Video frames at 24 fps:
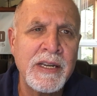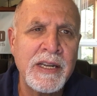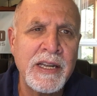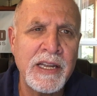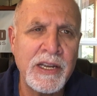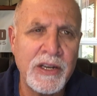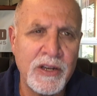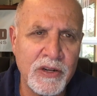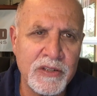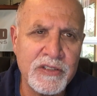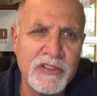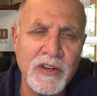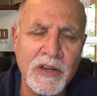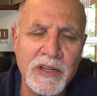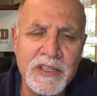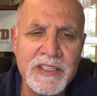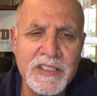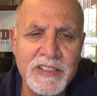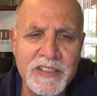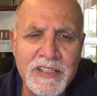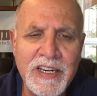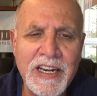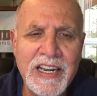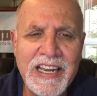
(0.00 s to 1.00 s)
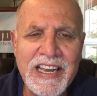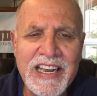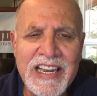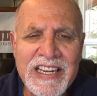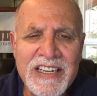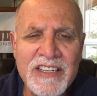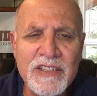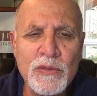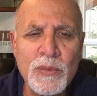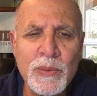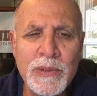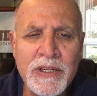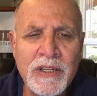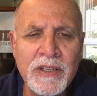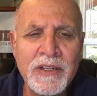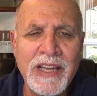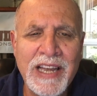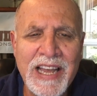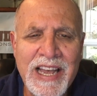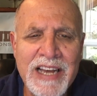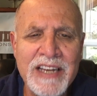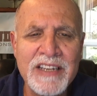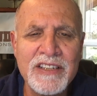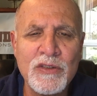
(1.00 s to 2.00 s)
He goes on to say Israel
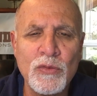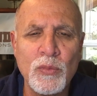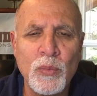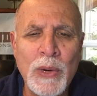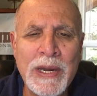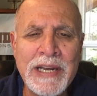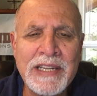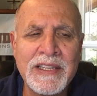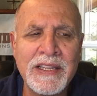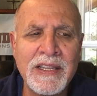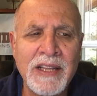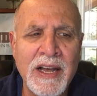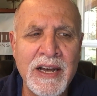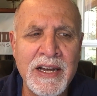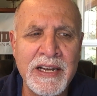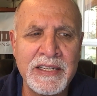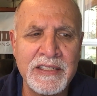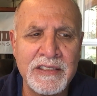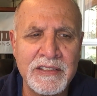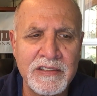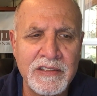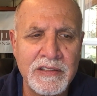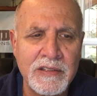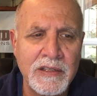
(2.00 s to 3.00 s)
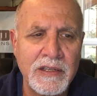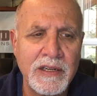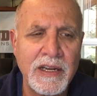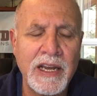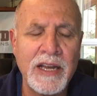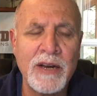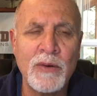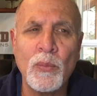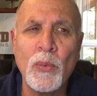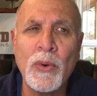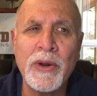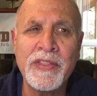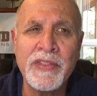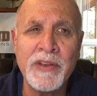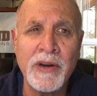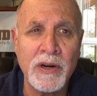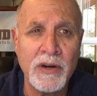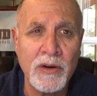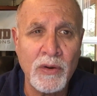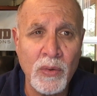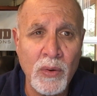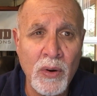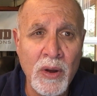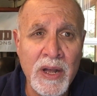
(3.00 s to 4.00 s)
has red lines, and when
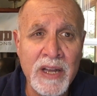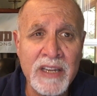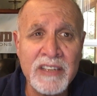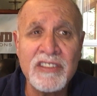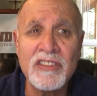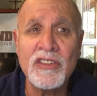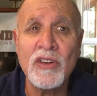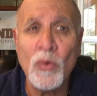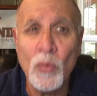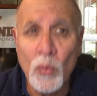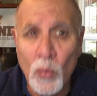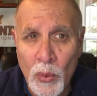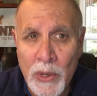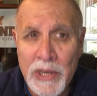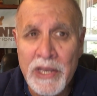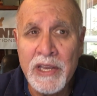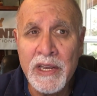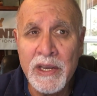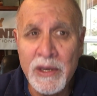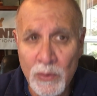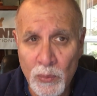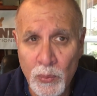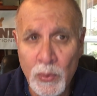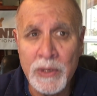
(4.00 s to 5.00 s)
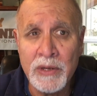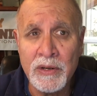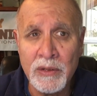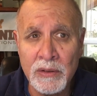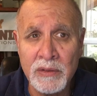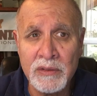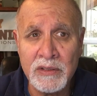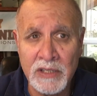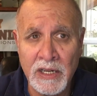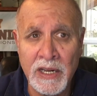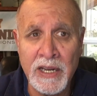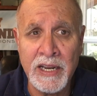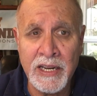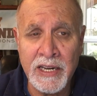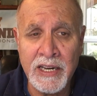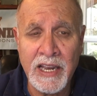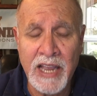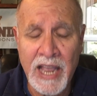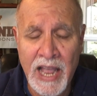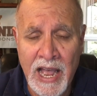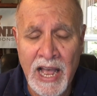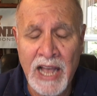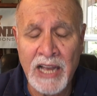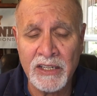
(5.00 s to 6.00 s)
they're crossed, we will
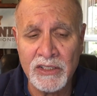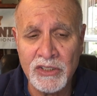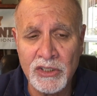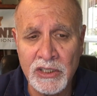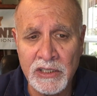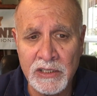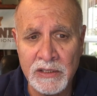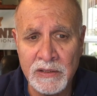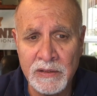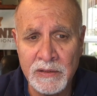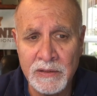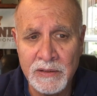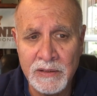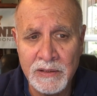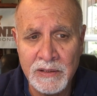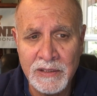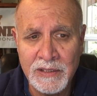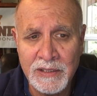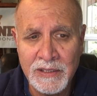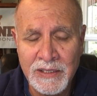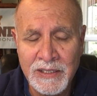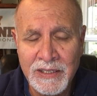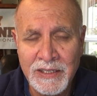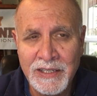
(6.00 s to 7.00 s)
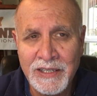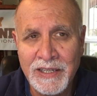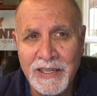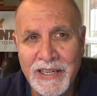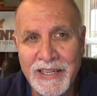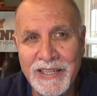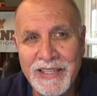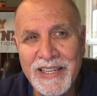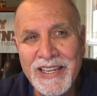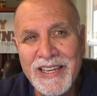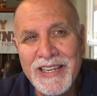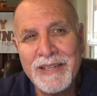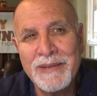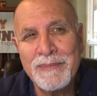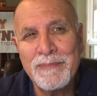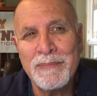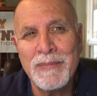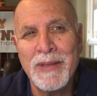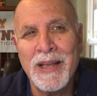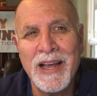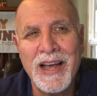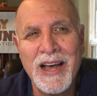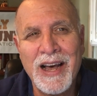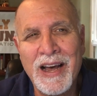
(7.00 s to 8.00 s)
take action. And then
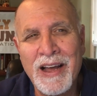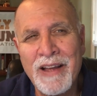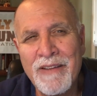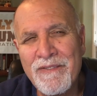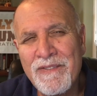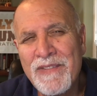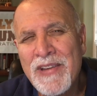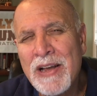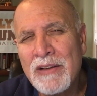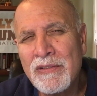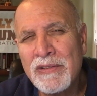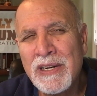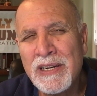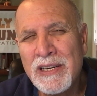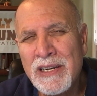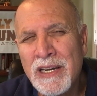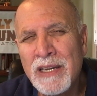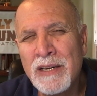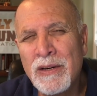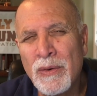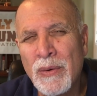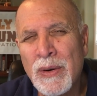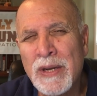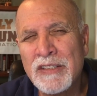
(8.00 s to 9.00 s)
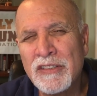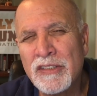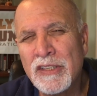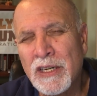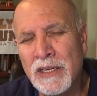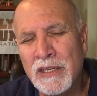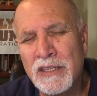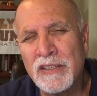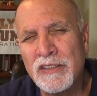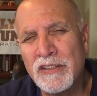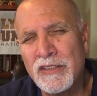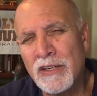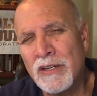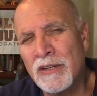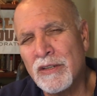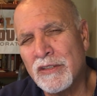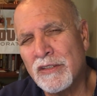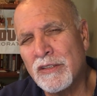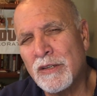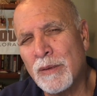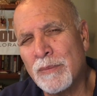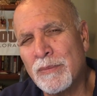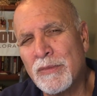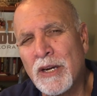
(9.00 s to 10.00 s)
I found it interesting because, you know,
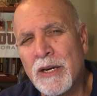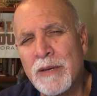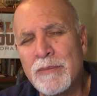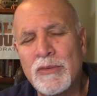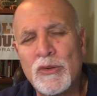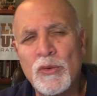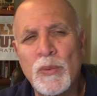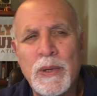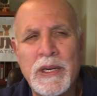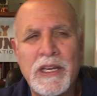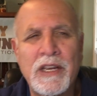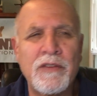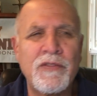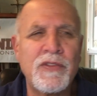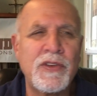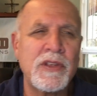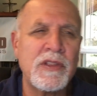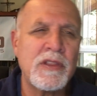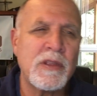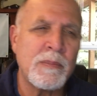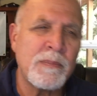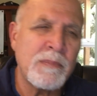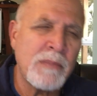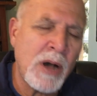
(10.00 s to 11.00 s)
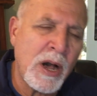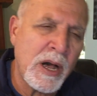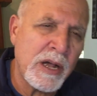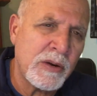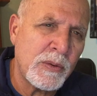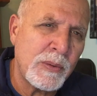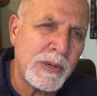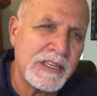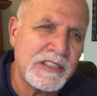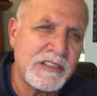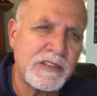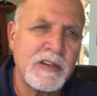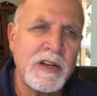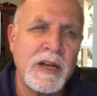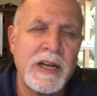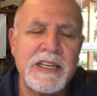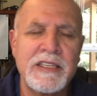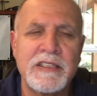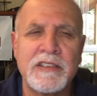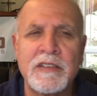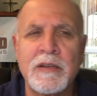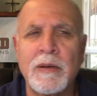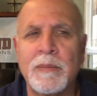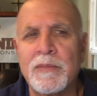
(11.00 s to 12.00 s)
sometimes we give you the moderate
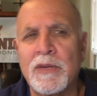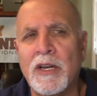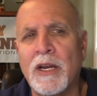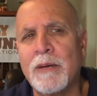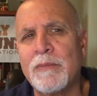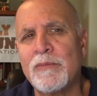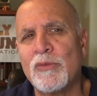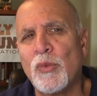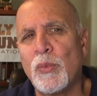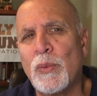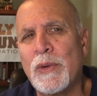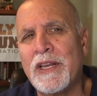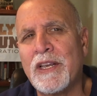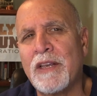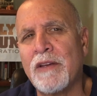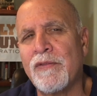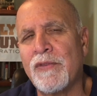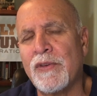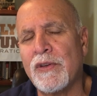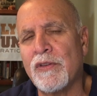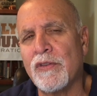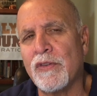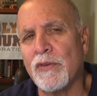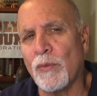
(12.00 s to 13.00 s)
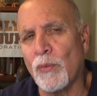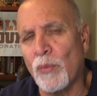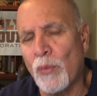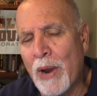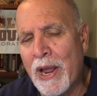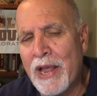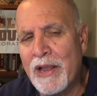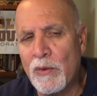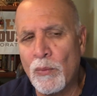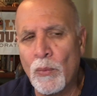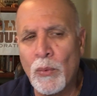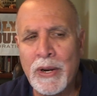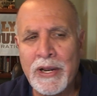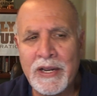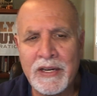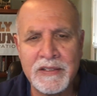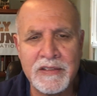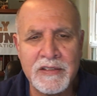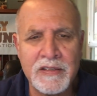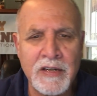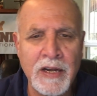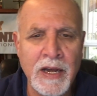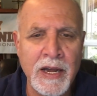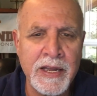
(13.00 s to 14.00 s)
side and sometimes we give you the right-wing
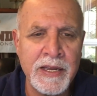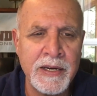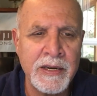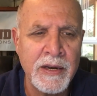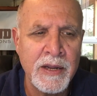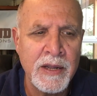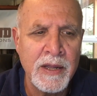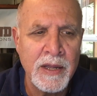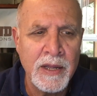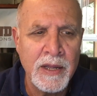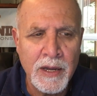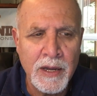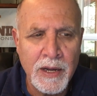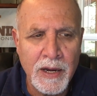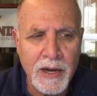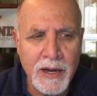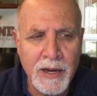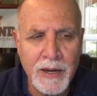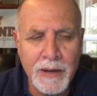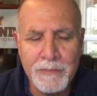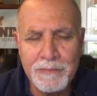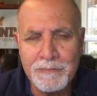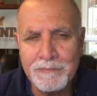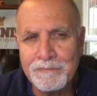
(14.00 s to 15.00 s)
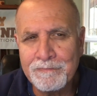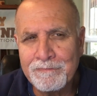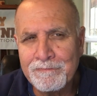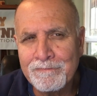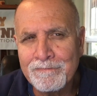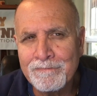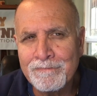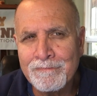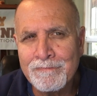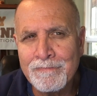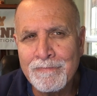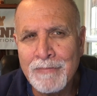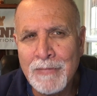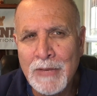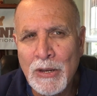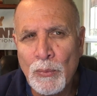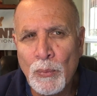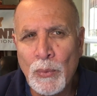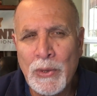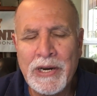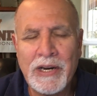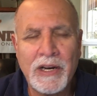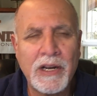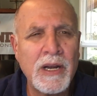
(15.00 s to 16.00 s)
side.
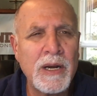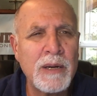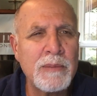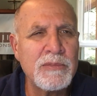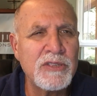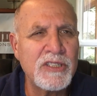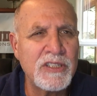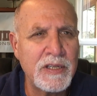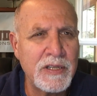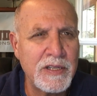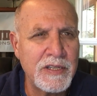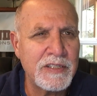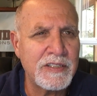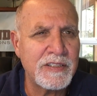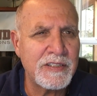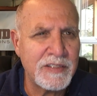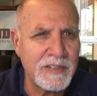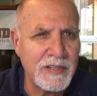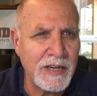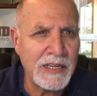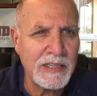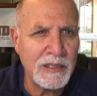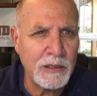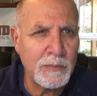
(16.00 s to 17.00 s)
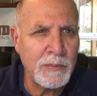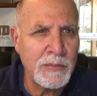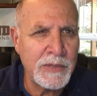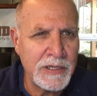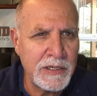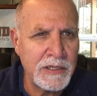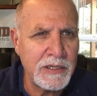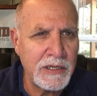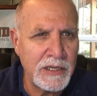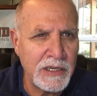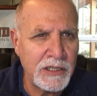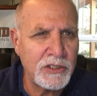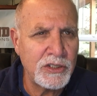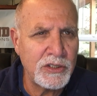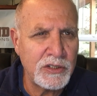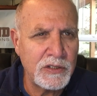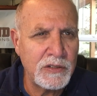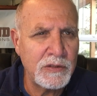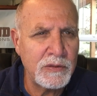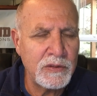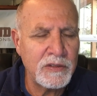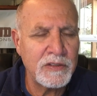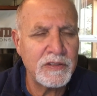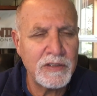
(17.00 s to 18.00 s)
When it comes to the settlement
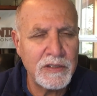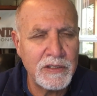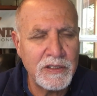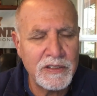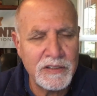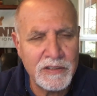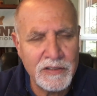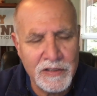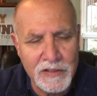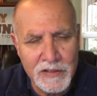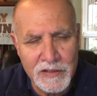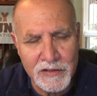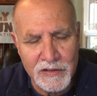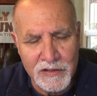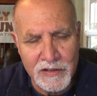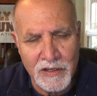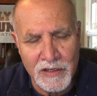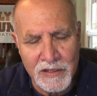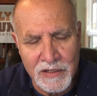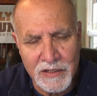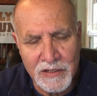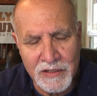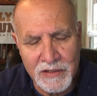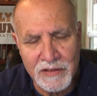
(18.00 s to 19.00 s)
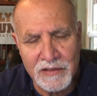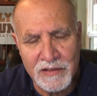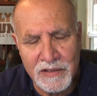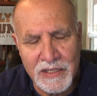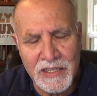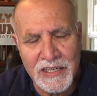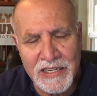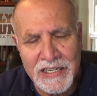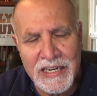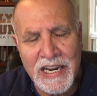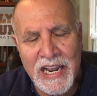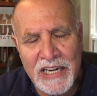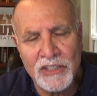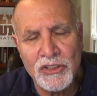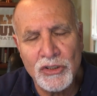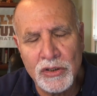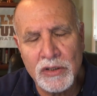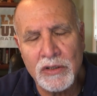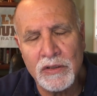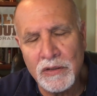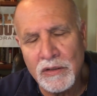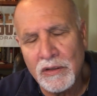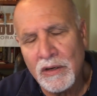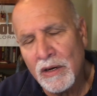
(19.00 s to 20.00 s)
issues, and this is the
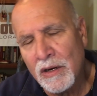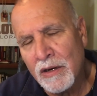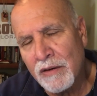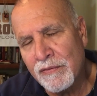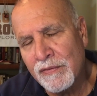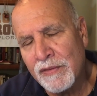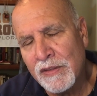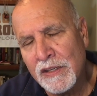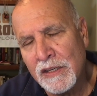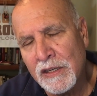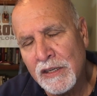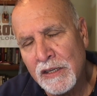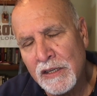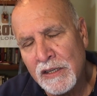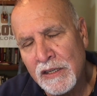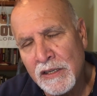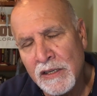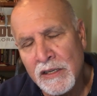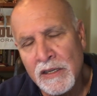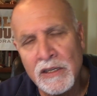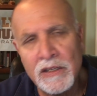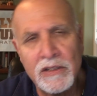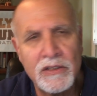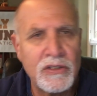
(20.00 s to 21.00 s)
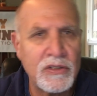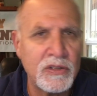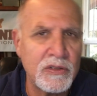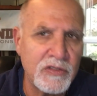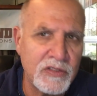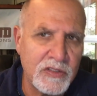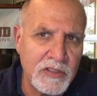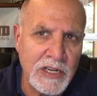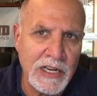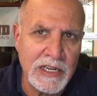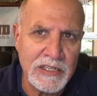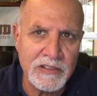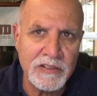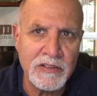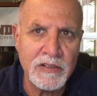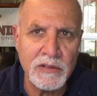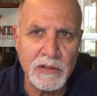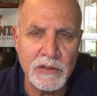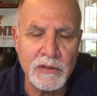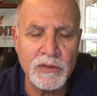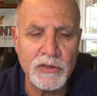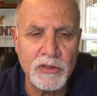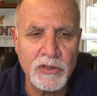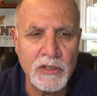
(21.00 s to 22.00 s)
nature of the two-state
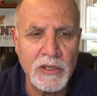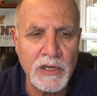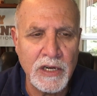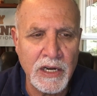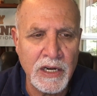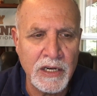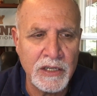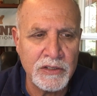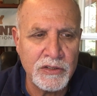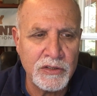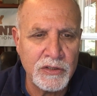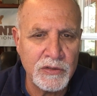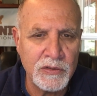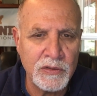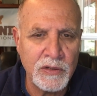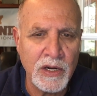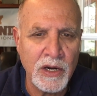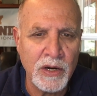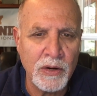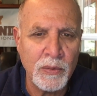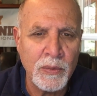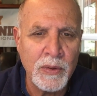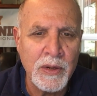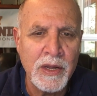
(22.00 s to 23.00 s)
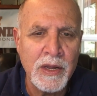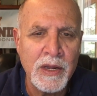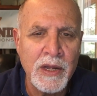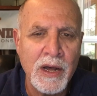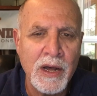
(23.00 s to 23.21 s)
solution, as you know,